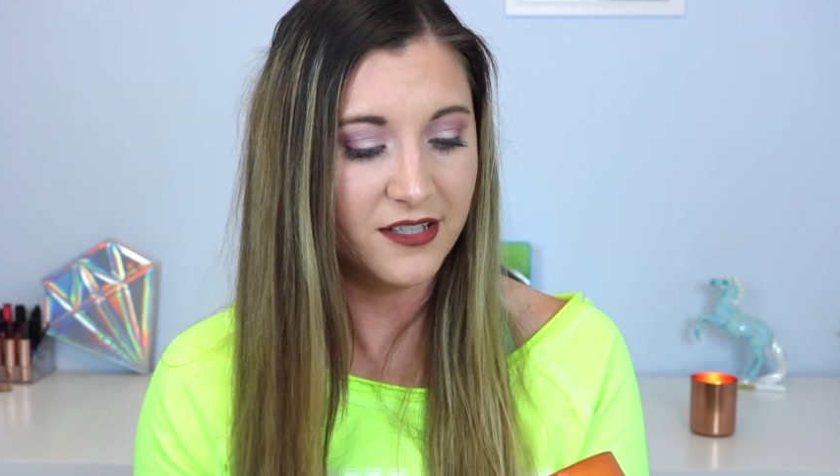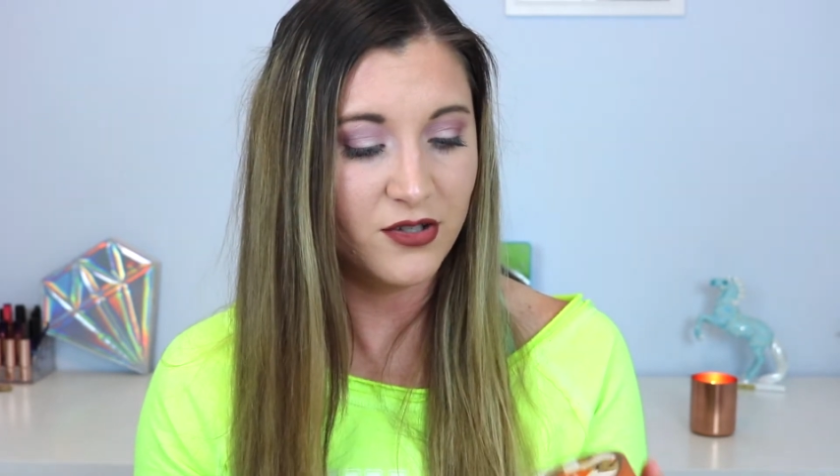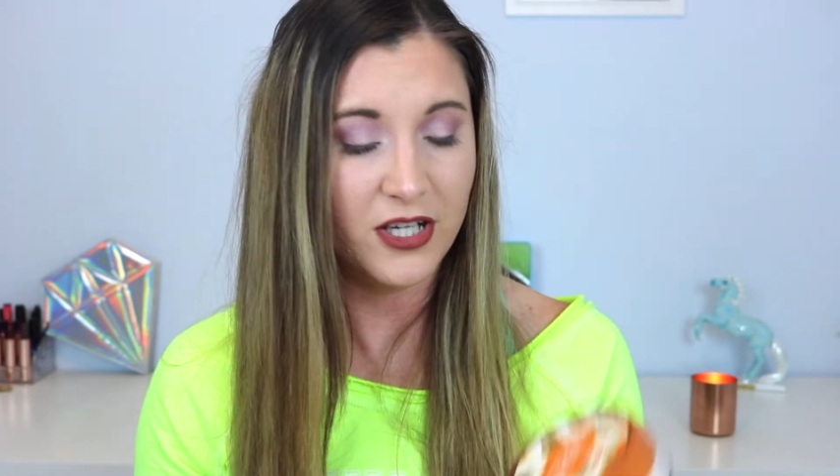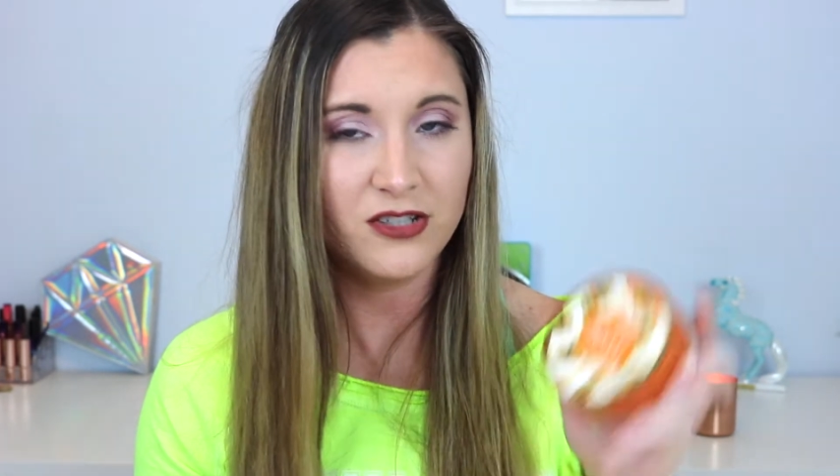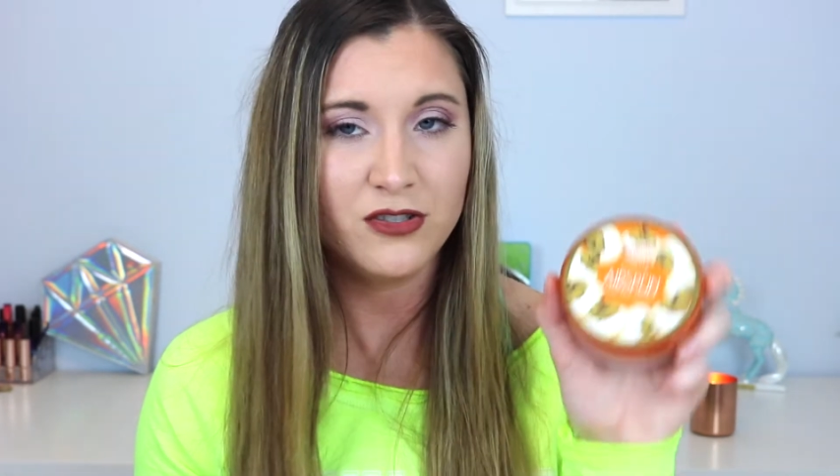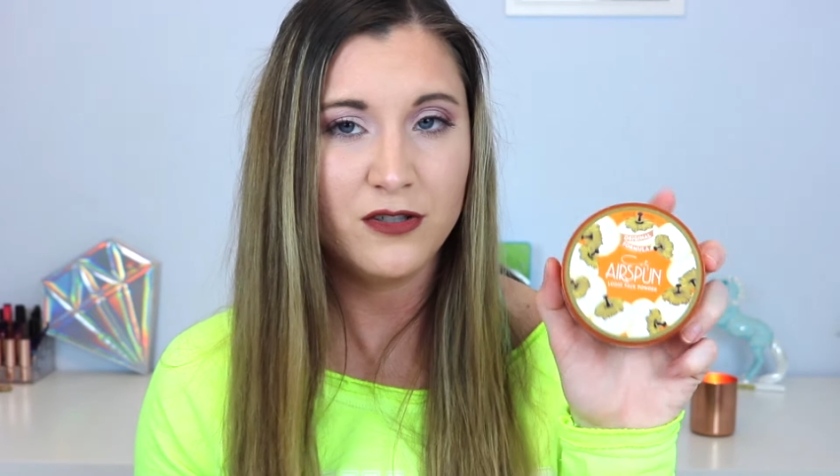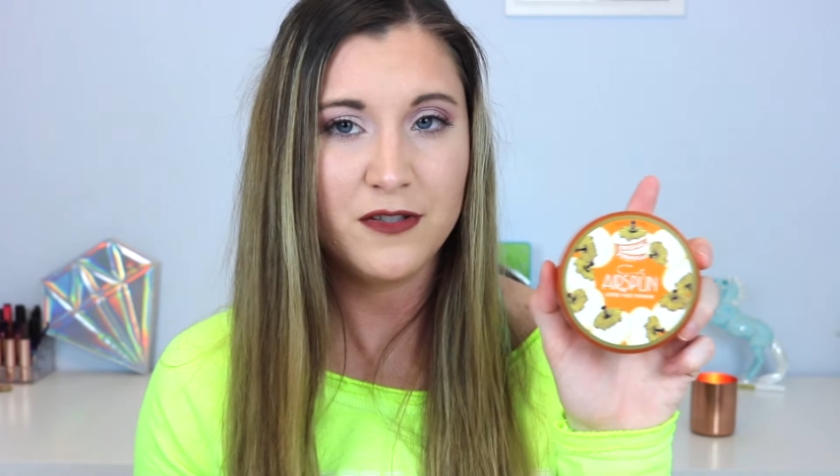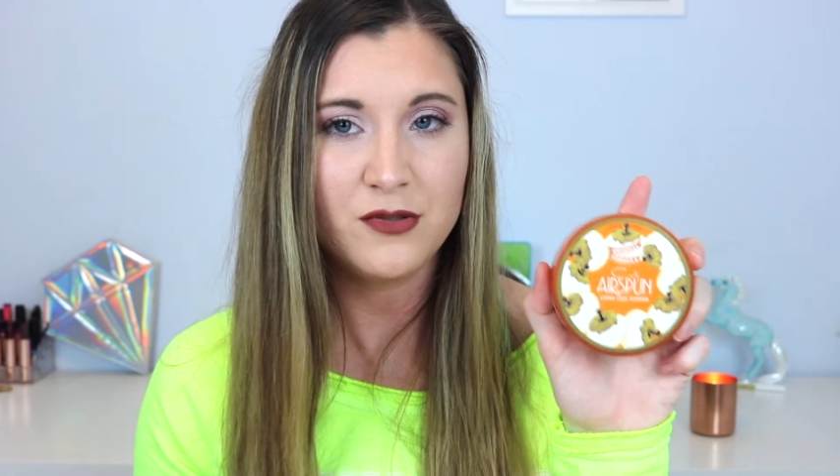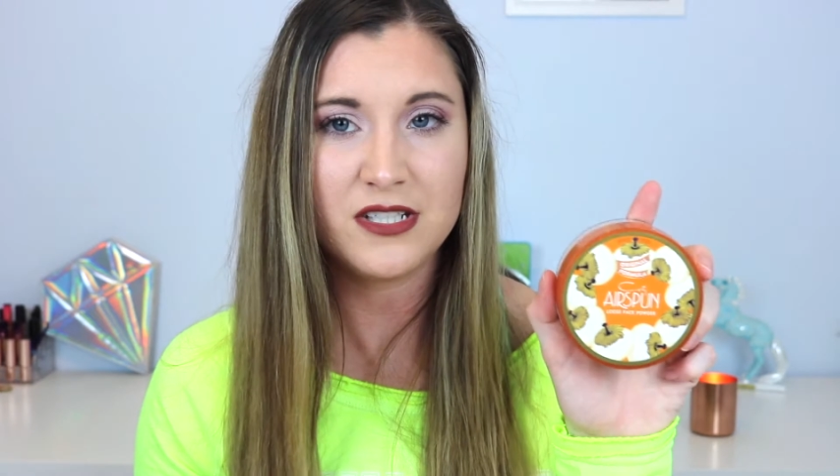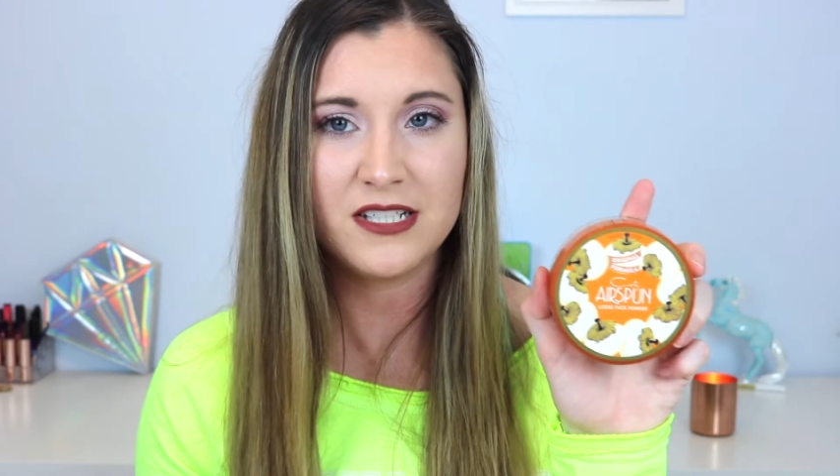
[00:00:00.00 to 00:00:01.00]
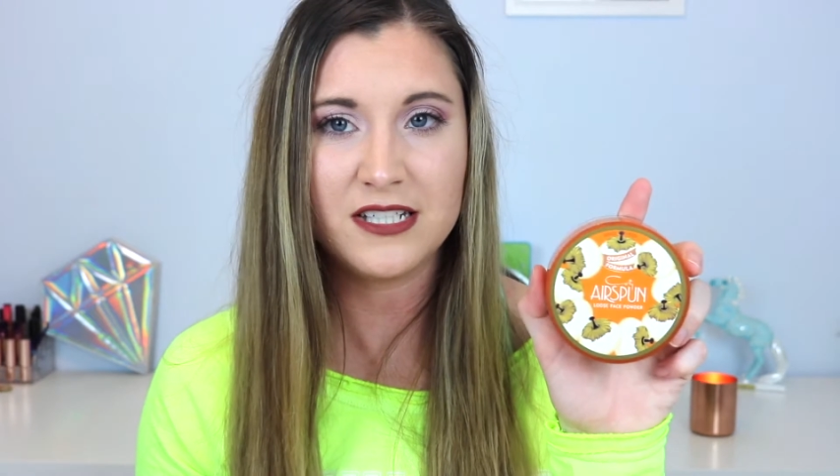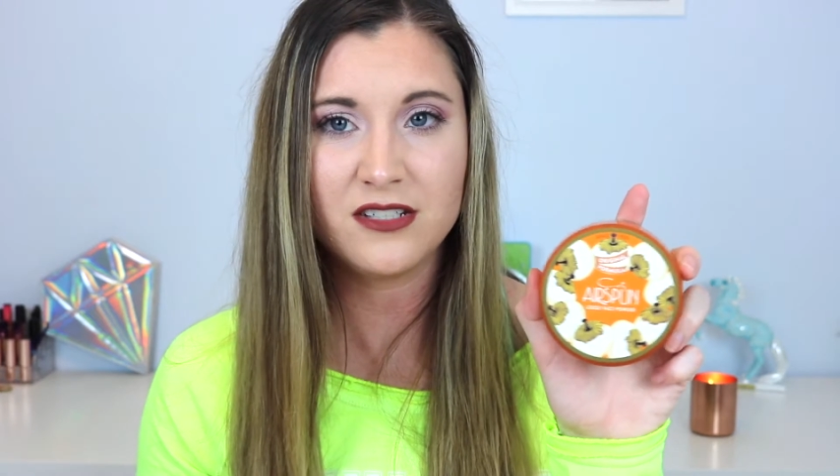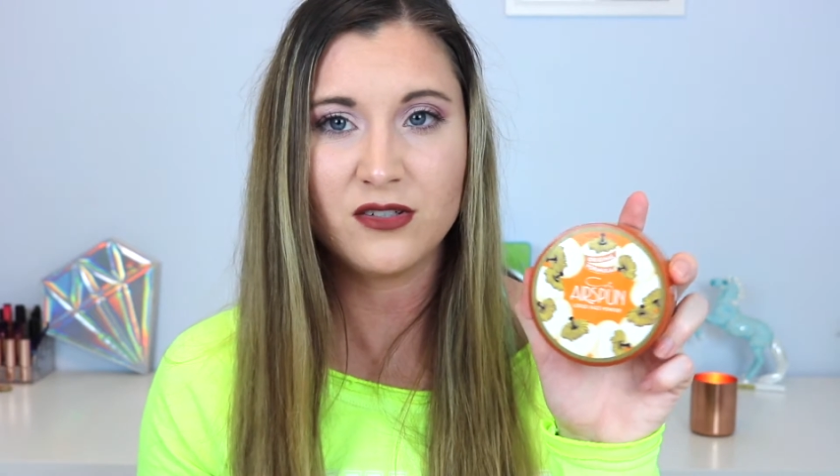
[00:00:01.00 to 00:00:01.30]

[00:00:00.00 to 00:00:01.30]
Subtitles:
So I don't know if it was this